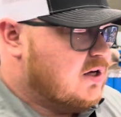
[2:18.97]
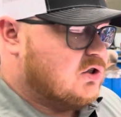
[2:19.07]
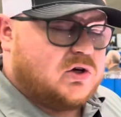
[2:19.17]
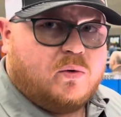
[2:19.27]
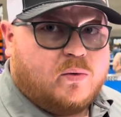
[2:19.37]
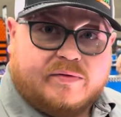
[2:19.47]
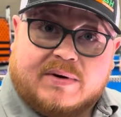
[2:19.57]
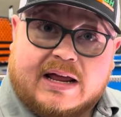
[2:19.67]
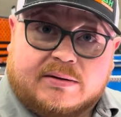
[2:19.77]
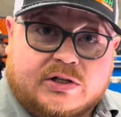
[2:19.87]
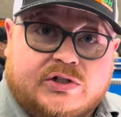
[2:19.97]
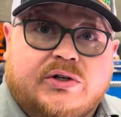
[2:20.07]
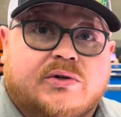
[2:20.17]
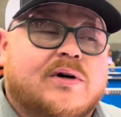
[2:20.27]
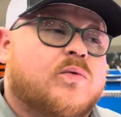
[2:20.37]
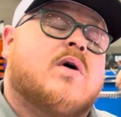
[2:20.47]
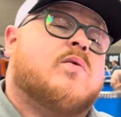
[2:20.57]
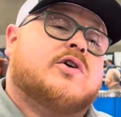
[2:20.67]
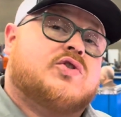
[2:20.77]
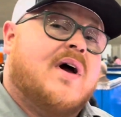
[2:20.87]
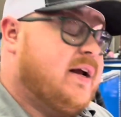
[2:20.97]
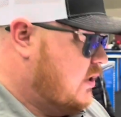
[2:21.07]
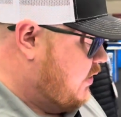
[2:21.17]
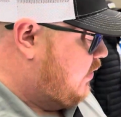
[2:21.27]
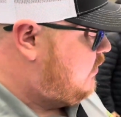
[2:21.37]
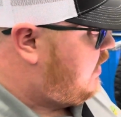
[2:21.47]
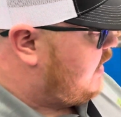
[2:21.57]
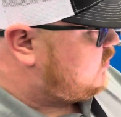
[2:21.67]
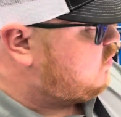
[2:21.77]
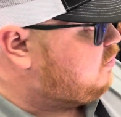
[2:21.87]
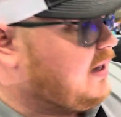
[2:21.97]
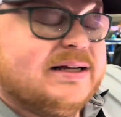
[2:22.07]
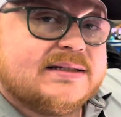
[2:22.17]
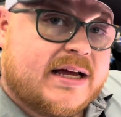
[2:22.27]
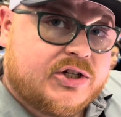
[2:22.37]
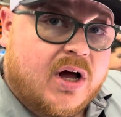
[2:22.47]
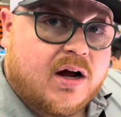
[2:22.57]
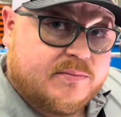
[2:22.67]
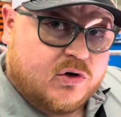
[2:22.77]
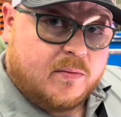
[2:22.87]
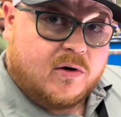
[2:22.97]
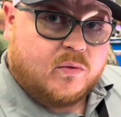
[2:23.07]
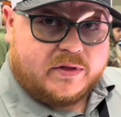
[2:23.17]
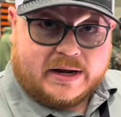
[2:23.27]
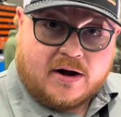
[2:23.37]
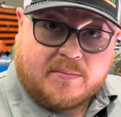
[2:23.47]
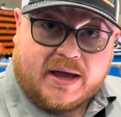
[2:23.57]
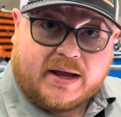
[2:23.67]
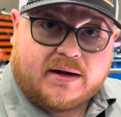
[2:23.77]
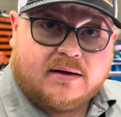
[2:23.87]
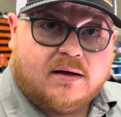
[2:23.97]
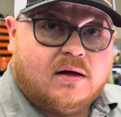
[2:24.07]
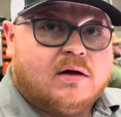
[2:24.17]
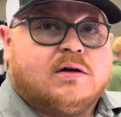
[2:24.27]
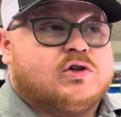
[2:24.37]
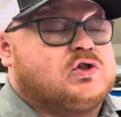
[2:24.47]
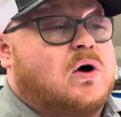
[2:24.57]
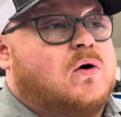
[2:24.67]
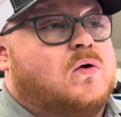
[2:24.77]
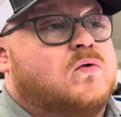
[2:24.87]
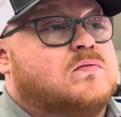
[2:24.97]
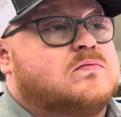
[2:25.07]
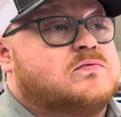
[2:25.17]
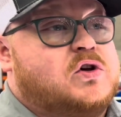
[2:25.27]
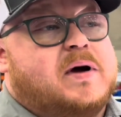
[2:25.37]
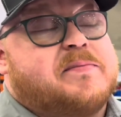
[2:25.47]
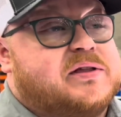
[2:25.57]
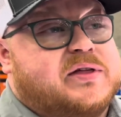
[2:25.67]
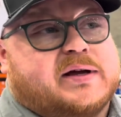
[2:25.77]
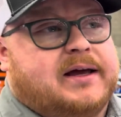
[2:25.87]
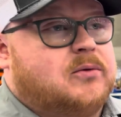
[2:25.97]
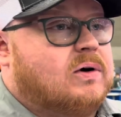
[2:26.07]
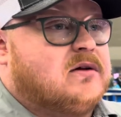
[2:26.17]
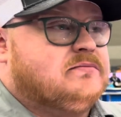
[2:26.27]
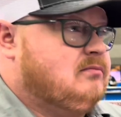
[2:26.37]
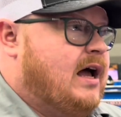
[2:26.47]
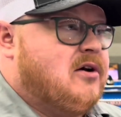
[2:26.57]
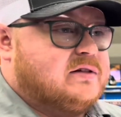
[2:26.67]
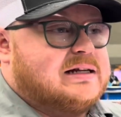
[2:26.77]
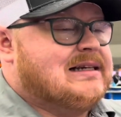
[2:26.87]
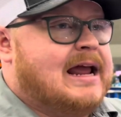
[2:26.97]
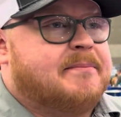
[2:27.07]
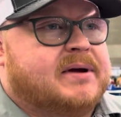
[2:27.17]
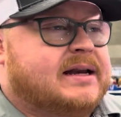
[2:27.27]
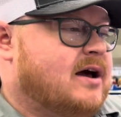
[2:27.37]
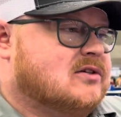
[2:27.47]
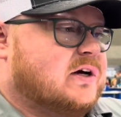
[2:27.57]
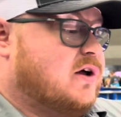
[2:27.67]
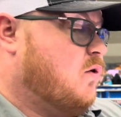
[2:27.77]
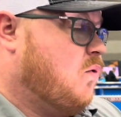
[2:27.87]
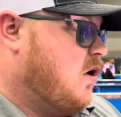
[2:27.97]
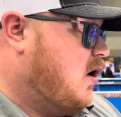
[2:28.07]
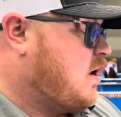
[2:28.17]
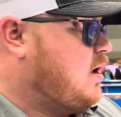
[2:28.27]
So what we've been able to do, and what we're trying to do, is replace that shock absorber with an airbag. So you might be thinking, well, how does it dampen? How's it gonna work?